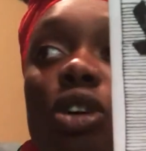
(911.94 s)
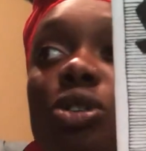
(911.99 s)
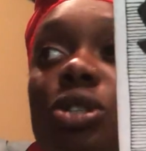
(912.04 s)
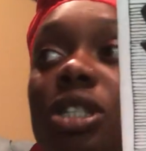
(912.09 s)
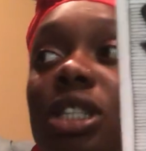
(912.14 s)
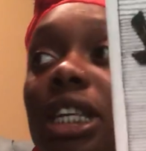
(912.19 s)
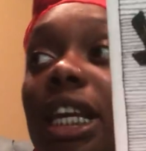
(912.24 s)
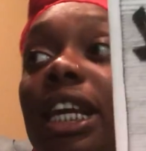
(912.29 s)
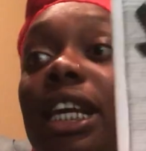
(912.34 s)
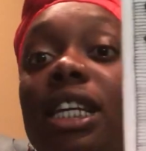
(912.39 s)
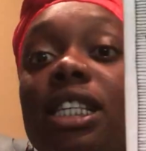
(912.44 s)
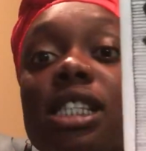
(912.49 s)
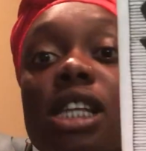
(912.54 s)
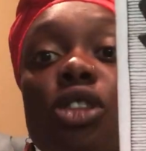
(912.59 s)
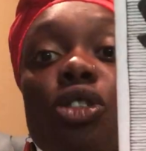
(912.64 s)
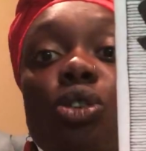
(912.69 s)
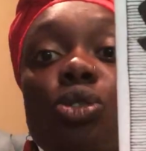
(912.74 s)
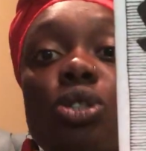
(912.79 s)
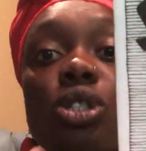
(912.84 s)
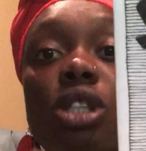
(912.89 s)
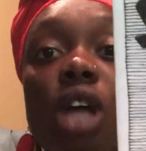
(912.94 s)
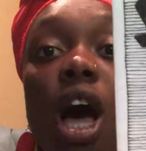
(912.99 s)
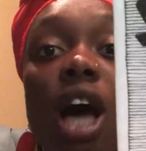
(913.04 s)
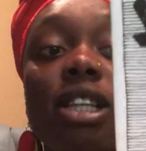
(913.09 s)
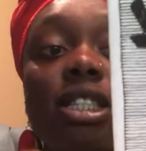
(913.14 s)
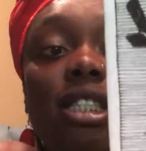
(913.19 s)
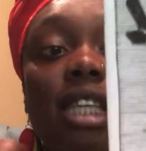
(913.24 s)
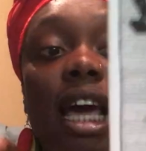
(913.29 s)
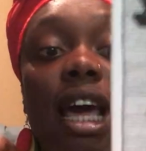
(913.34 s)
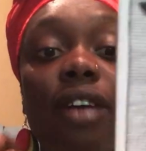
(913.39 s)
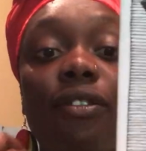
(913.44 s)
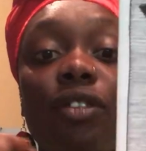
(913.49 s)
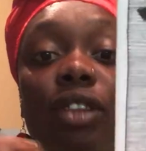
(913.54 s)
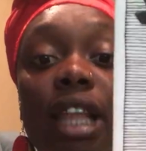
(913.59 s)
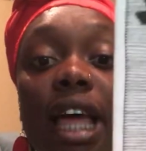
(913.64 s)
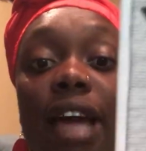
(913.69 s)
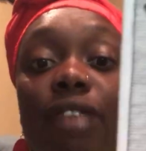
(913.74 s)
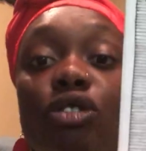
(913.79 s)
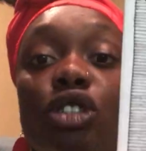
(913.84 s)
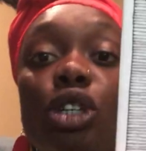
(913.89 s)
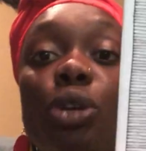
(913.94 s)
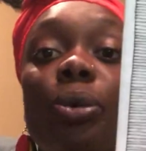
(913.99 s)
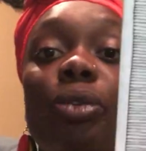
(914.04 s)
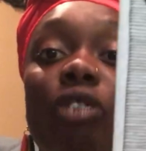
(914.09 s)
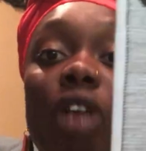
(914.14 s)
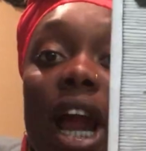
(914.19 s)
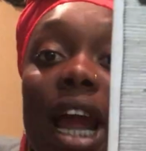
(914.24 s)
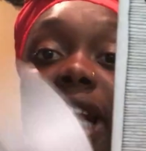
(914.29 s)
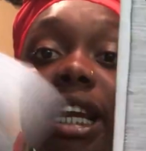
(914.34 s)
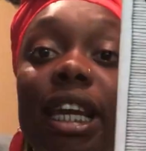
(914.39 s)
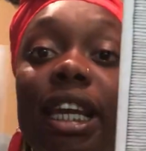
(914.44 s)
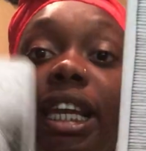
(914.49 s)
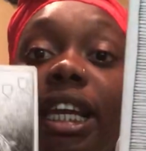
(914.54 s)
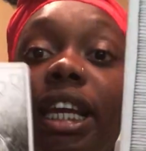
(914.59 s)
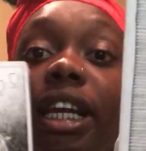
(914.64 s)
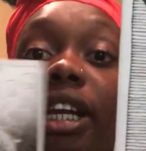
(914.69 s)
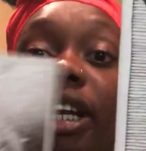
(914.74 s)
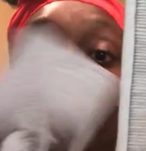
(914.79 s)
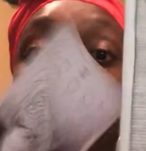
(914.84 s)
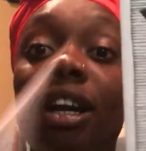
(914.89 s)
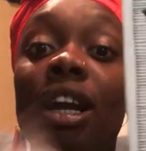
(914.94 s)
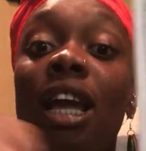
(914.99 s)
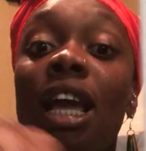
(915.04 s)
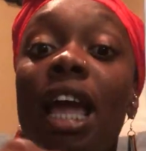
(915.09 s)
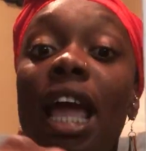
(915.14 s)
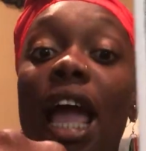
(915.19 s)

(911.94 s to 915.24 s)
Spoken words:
those things and those thoughts that have left you right here,